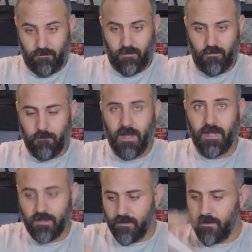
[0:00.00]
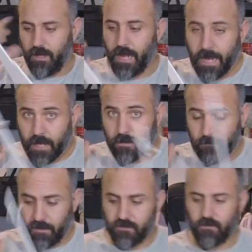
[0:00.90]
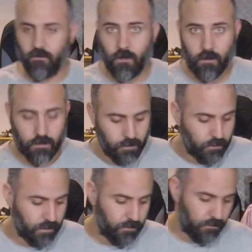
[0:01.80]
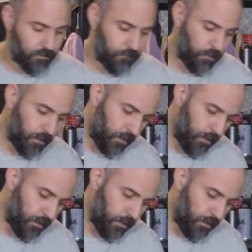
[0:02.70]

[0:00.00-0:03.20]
to bend, and best of all, you can simply